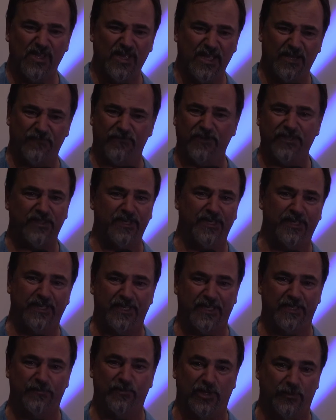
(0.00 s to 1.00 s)
everything
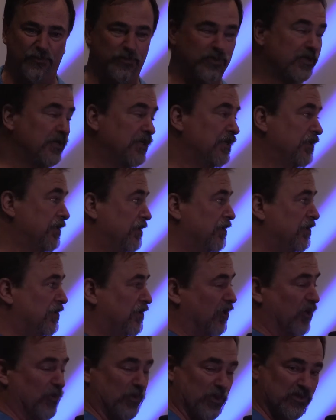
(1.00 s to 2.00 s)
came up
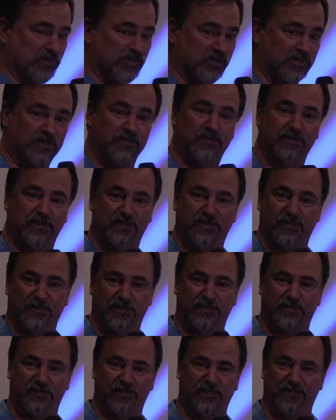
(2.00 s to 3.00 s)
almost
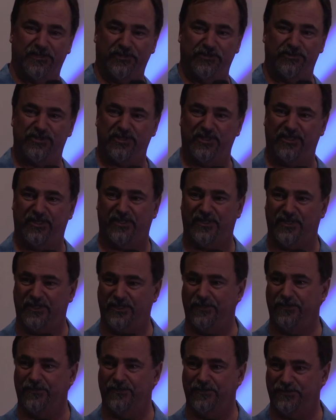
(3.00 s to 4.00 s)
like you see it
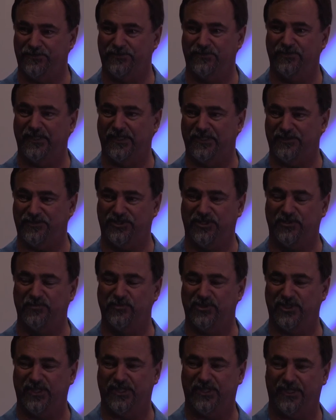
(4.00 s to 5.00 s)
here, as Jim
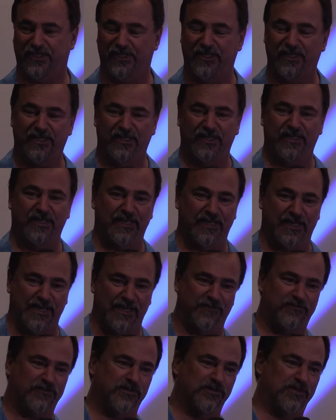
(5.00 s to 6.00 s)
said. And
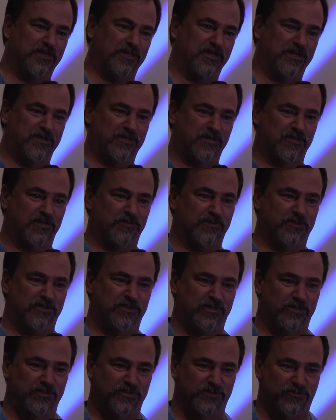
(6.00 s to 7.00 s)
after the
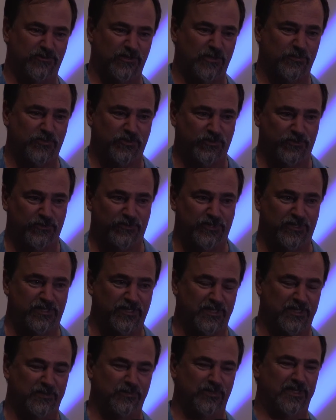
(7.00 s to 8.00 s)
colorist scrubbed through the
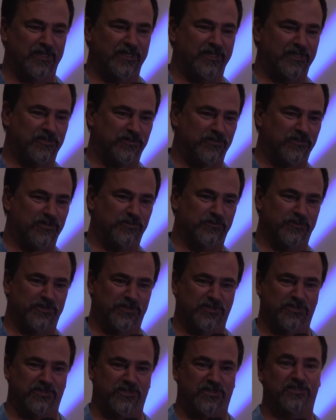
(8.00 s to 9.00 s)
timeline, he turned to
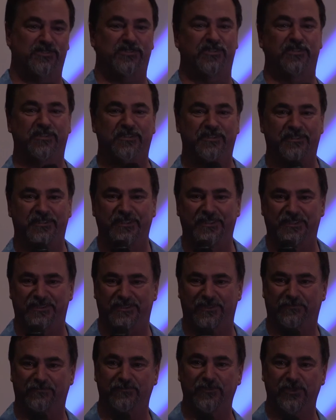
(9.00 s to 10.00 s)
his assistant and he
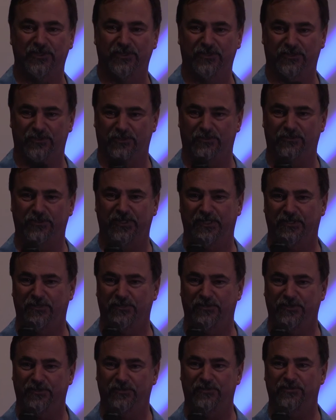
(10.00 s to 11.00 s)
said, "Oh,
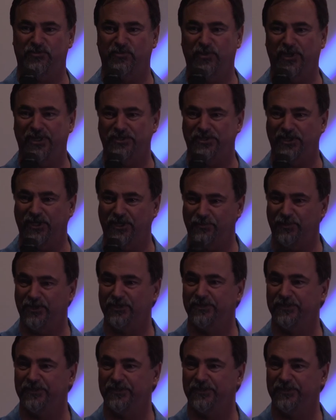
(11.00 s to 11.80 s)
hell, there goes my job."